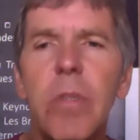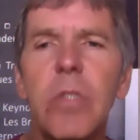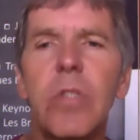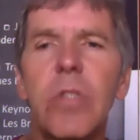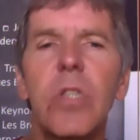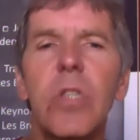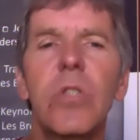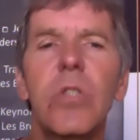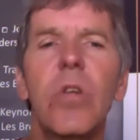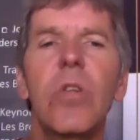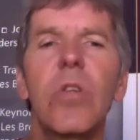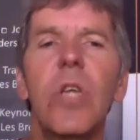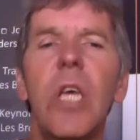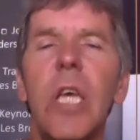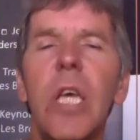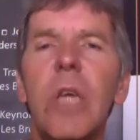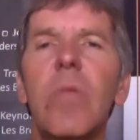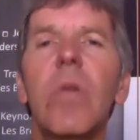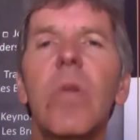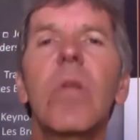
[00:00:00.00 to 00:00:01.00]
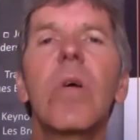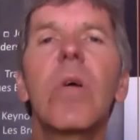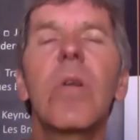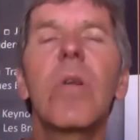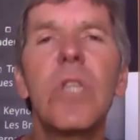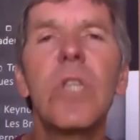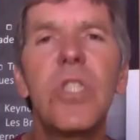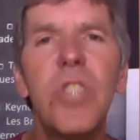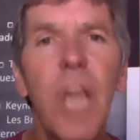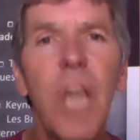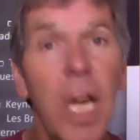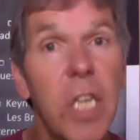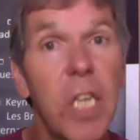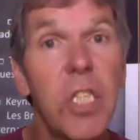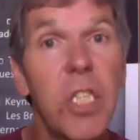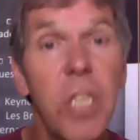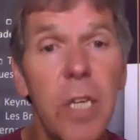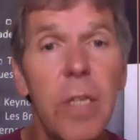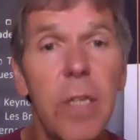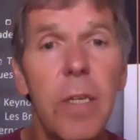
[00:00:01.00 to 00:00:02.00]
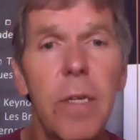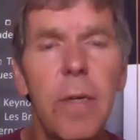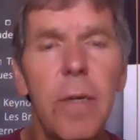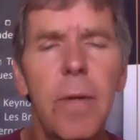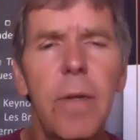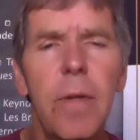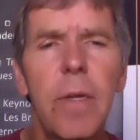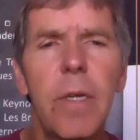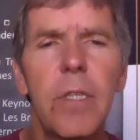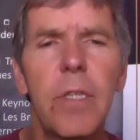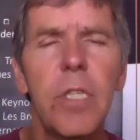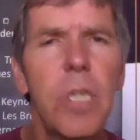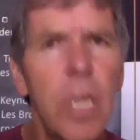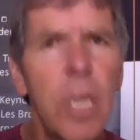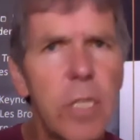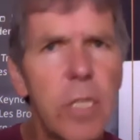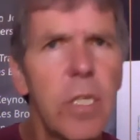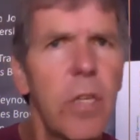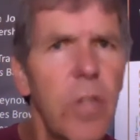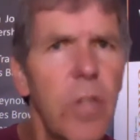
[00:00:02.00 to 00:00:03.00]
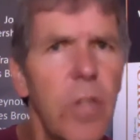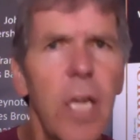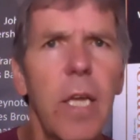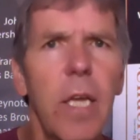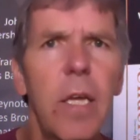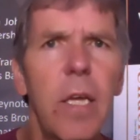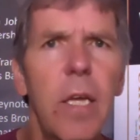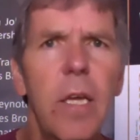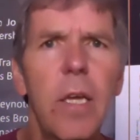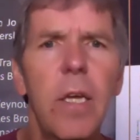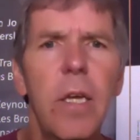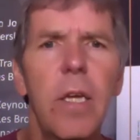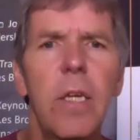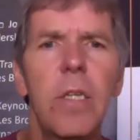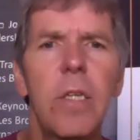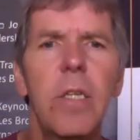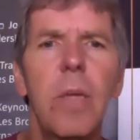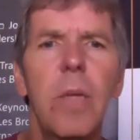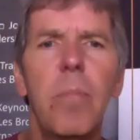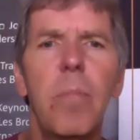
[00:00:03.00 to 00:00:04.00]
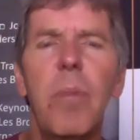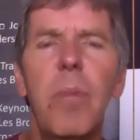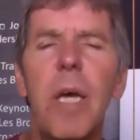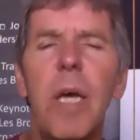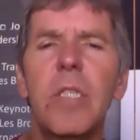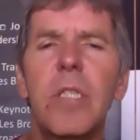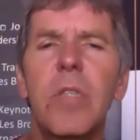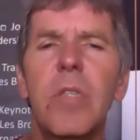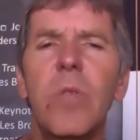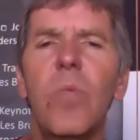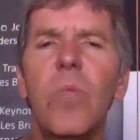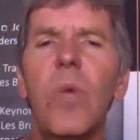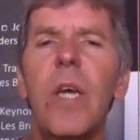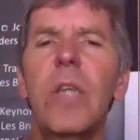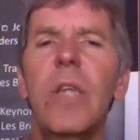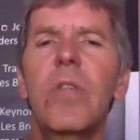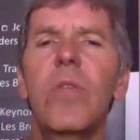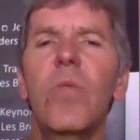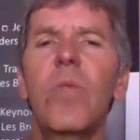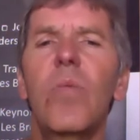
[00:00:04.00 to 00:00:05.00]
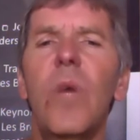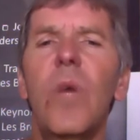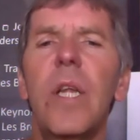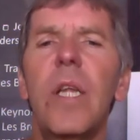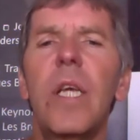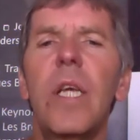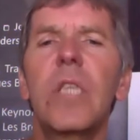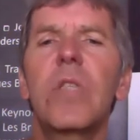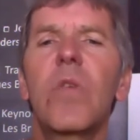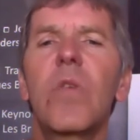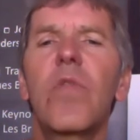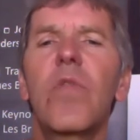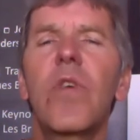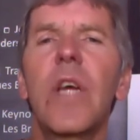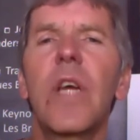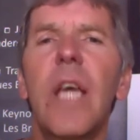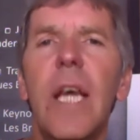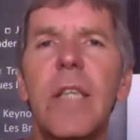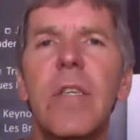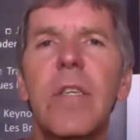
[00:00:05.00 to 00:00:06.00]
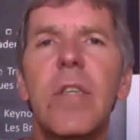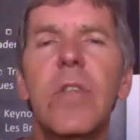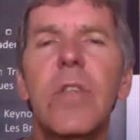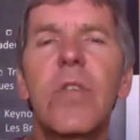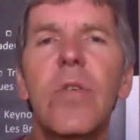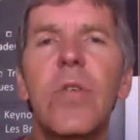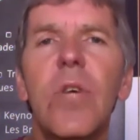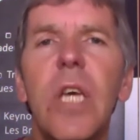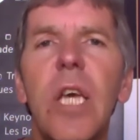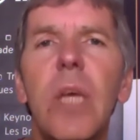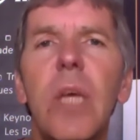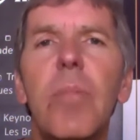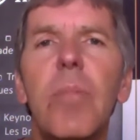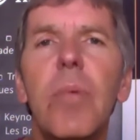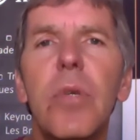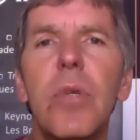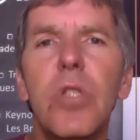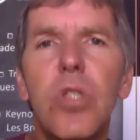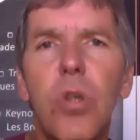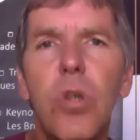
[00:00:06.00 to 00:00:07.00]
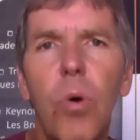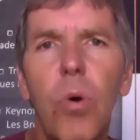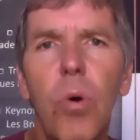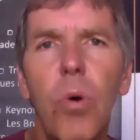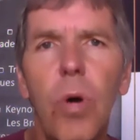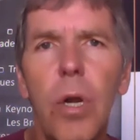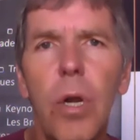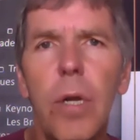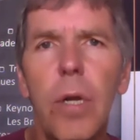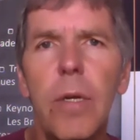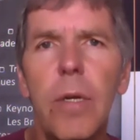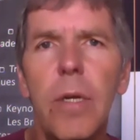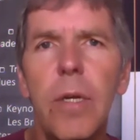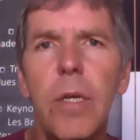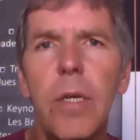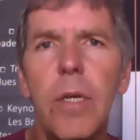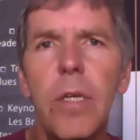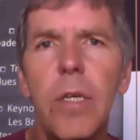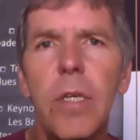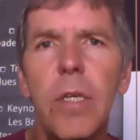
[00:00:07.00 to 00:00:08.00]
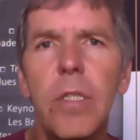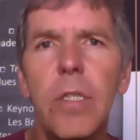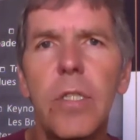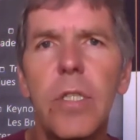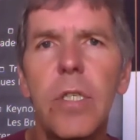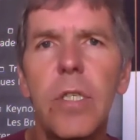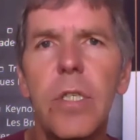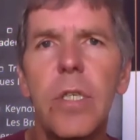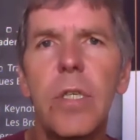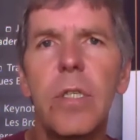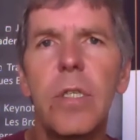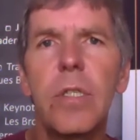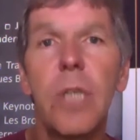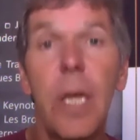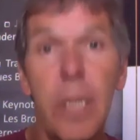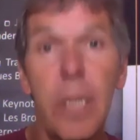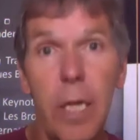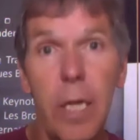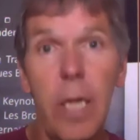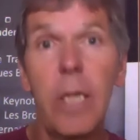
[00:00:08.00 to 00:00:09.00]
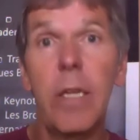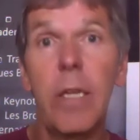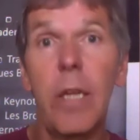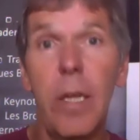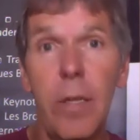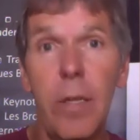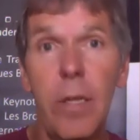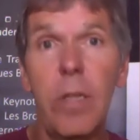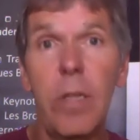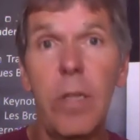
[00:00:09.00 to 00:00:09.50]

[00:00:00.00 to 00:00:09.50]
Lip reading: does not equal rejection. See, that's the thing. The best way to win is to forget to keep score. And